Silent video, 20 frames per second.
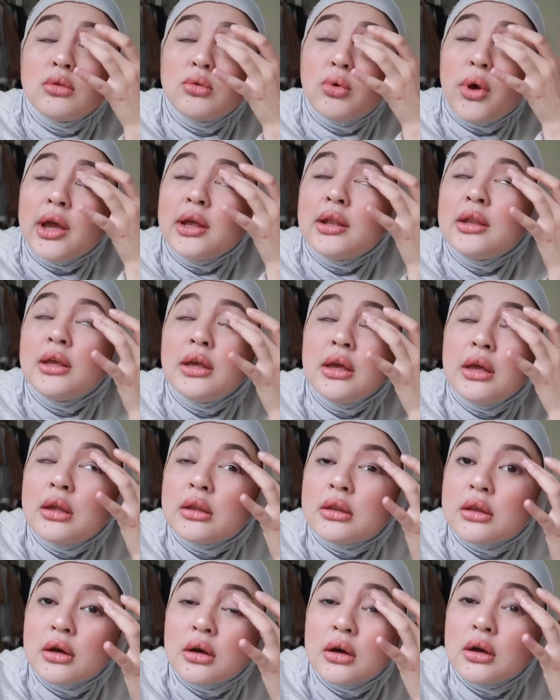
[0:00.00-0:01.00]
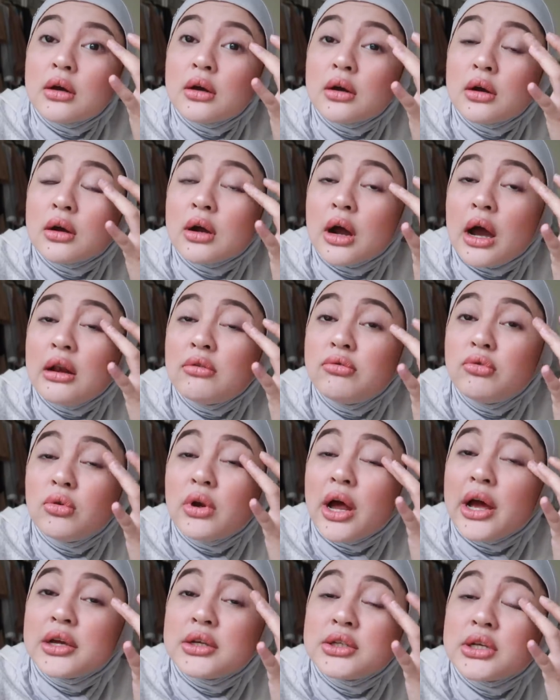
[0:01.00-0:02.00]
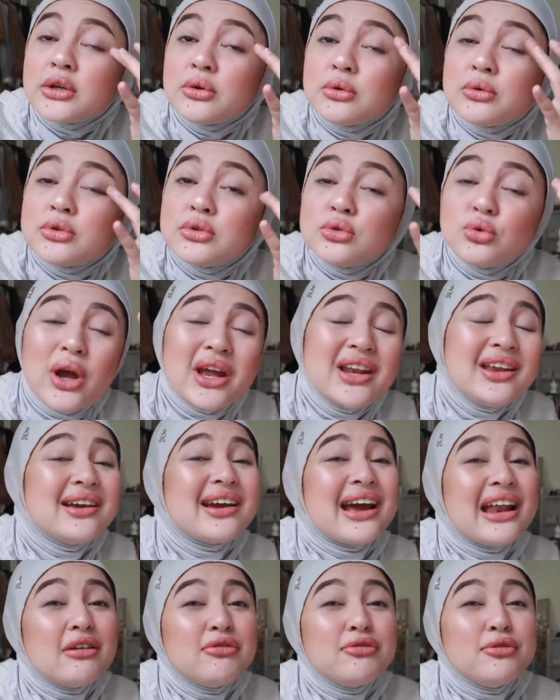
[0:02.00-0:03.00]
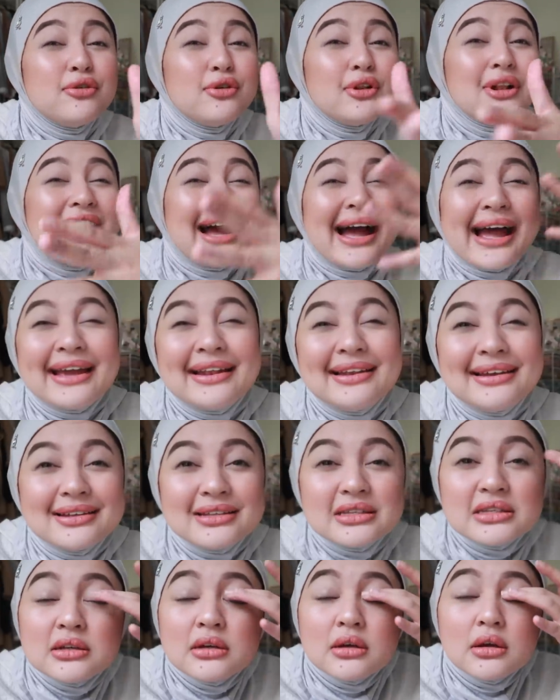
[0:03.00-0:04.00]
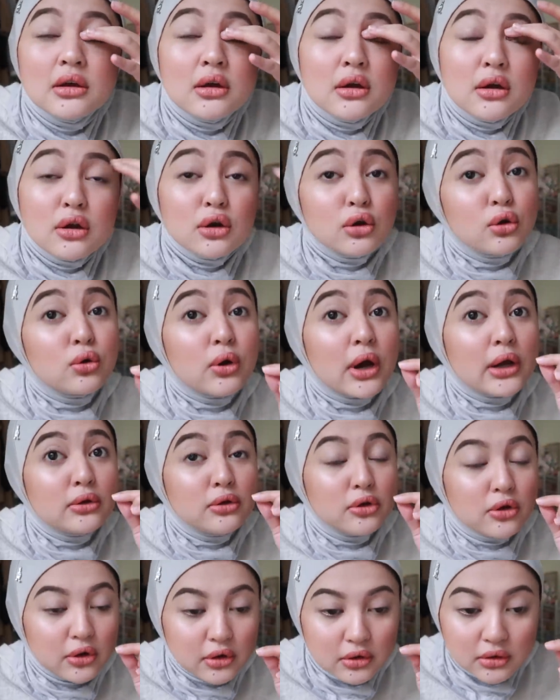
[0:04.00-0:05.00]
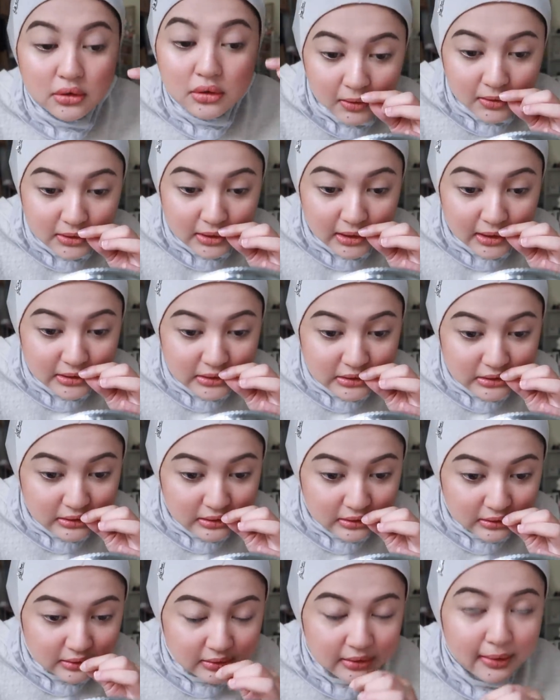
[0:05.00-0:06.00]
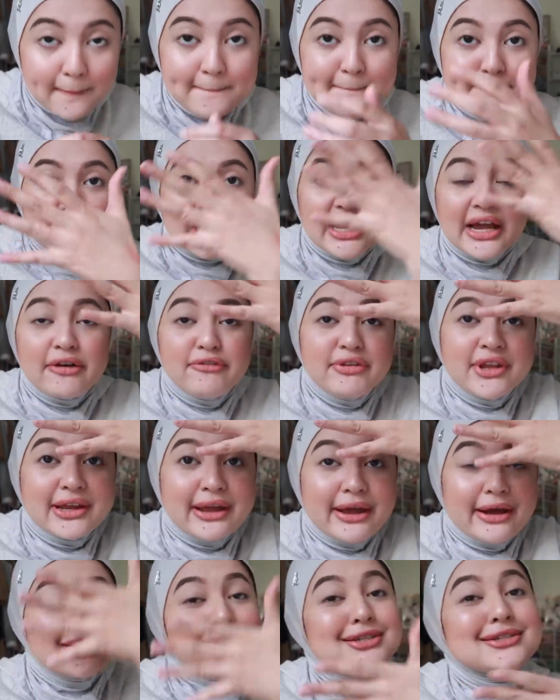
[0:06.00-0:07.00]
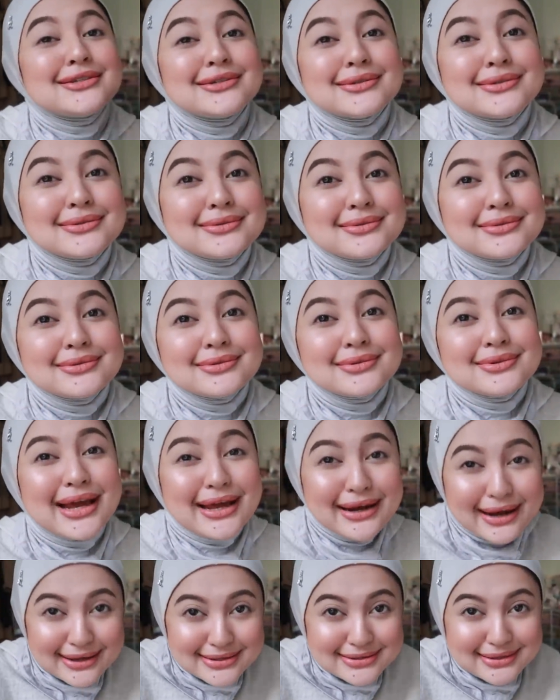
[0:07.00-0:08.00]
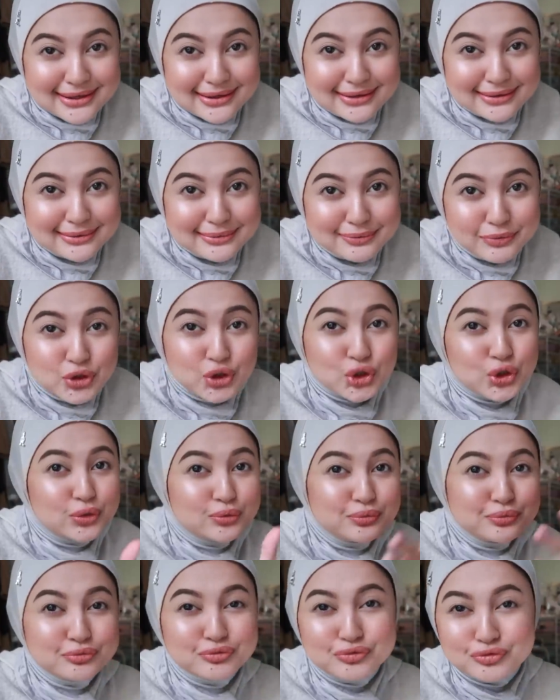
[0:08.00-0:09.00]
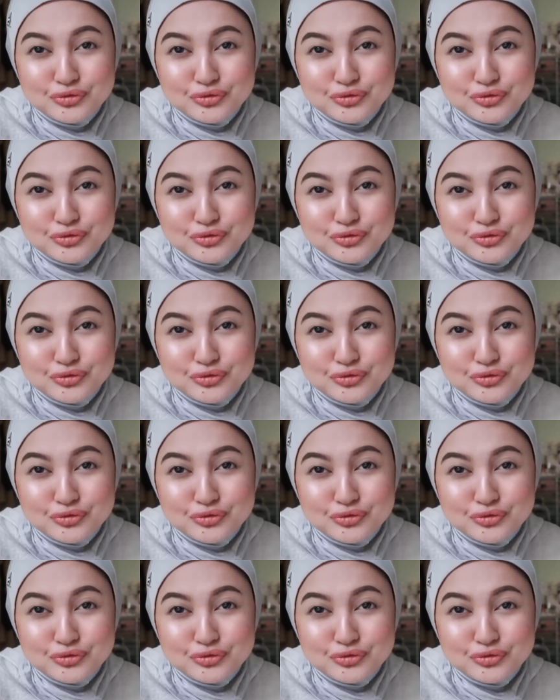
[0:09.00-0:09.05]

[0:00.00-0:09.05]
Do I need colourful eyeshadows? Do I need colourful eyelids? No, I do not. Because I rasa everything else dah nice lah. So,